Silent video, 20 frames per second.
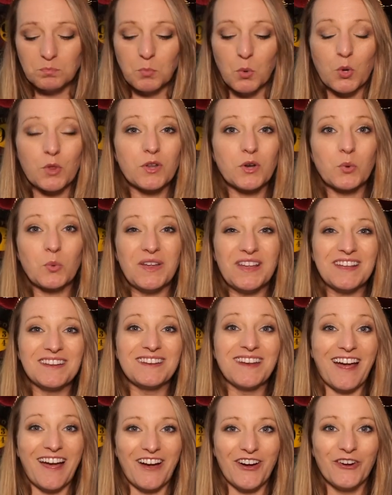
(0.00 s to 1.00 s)
more than a
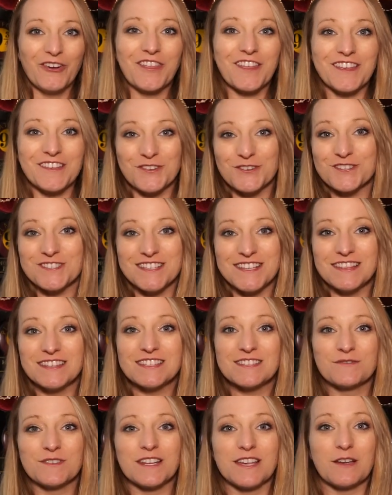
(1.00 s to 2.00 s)
week now that you're seeing
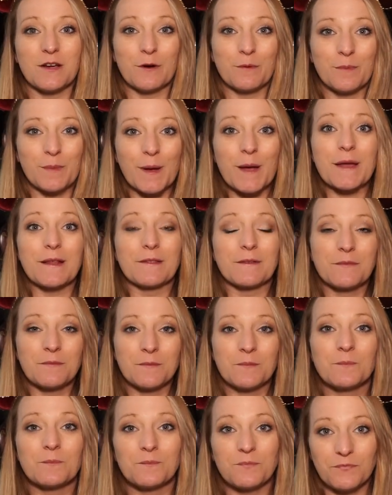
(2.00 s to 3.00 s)
this video, but
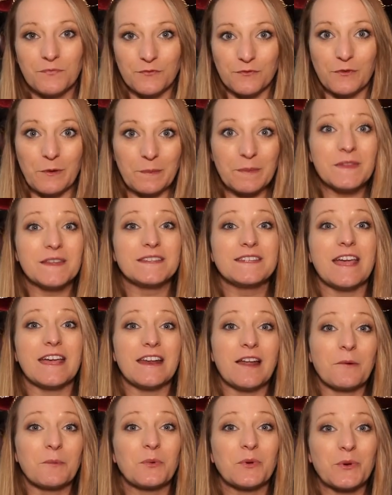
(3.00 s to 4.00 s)
from the
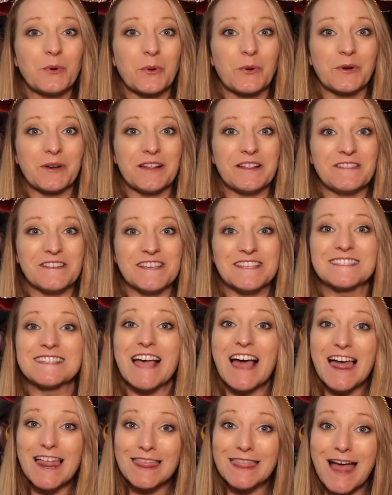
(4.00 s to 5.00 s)
date I'm recording this,
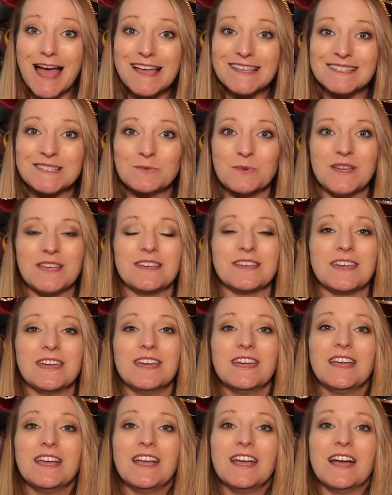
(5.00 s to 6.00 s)
last week,
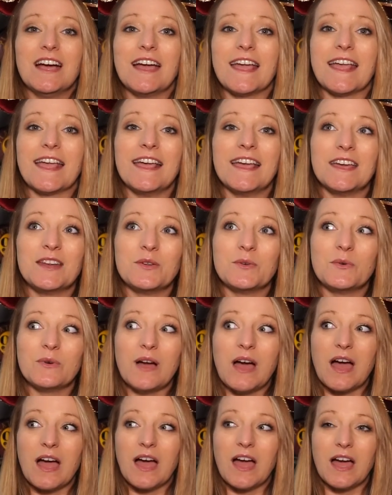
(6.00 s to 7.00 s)
and
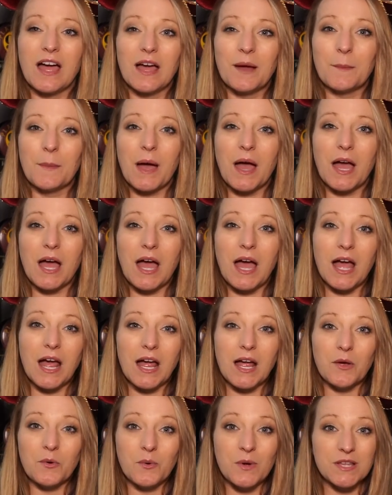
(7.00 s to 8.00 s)
um,
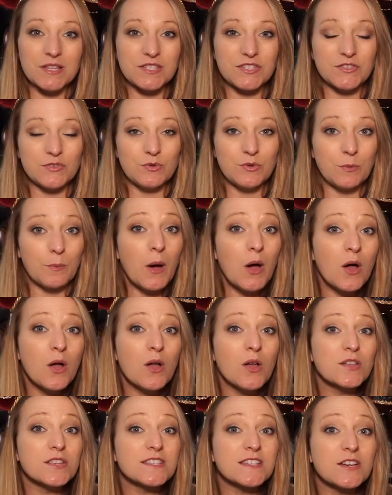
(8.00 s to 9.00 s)
I went to the
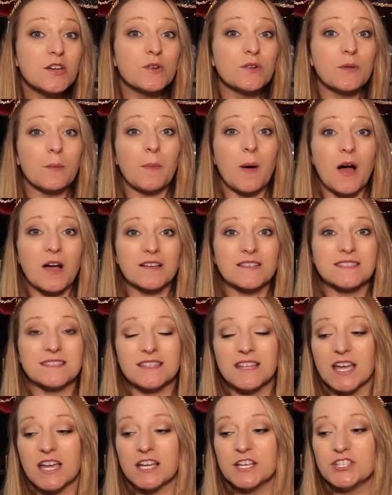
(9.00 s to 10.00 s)
mall to go to the box
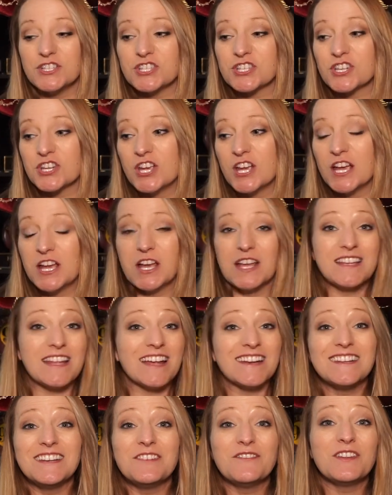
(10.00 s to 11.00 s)
lunch
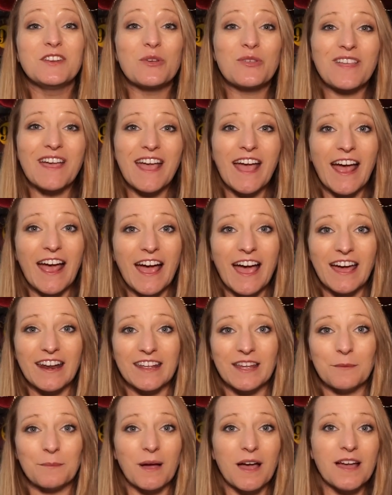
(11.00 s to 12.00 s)
I didn't even know they had
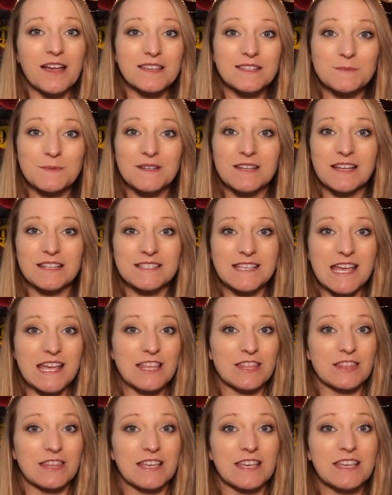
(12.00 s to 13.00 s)
it. My husband had
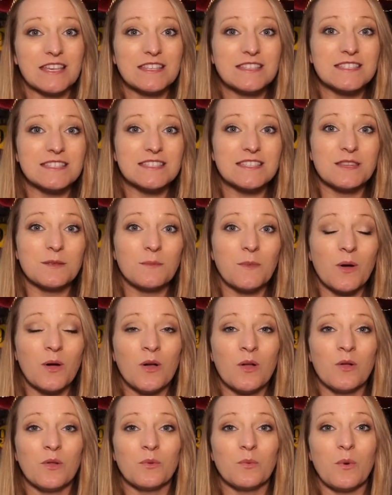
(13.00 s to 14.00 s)
taken the kids to the
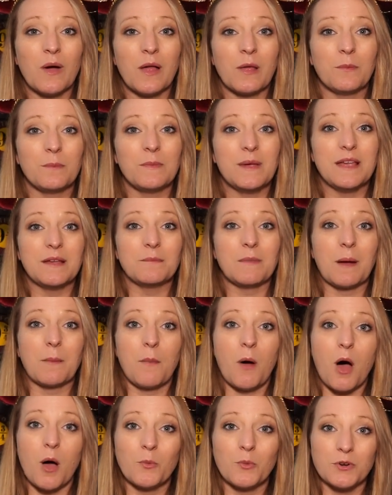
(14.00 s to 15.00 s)
mall while me and my
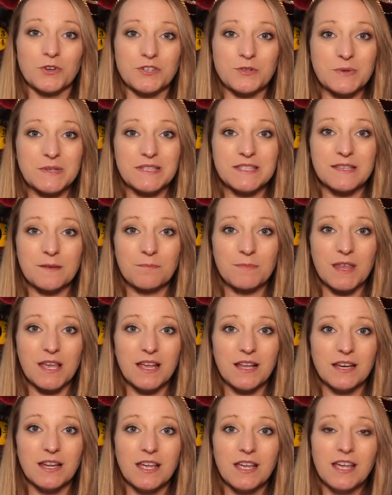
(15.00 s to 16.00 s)
mom were doing
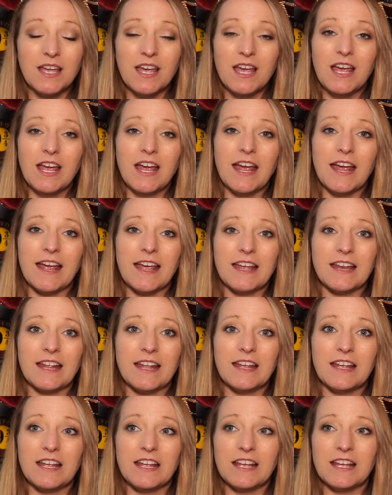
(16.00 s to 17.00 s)
something and
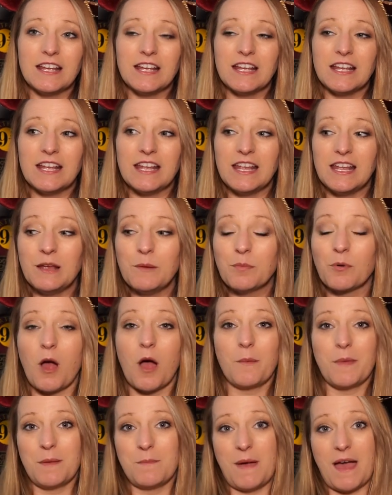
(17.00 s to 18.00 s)
he
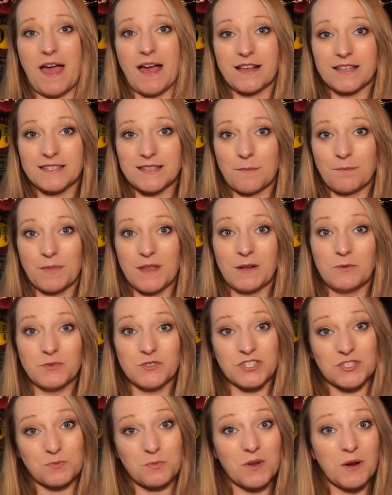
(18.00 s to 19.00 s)
brought me back something,
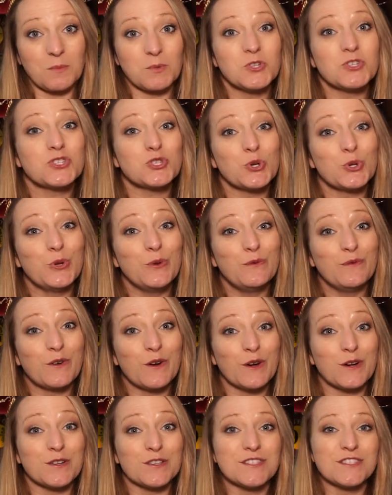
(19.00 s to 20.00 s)
which is what I'm gonna show you
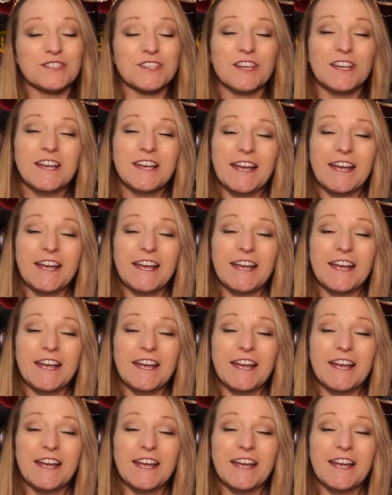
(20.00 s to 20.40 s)
first.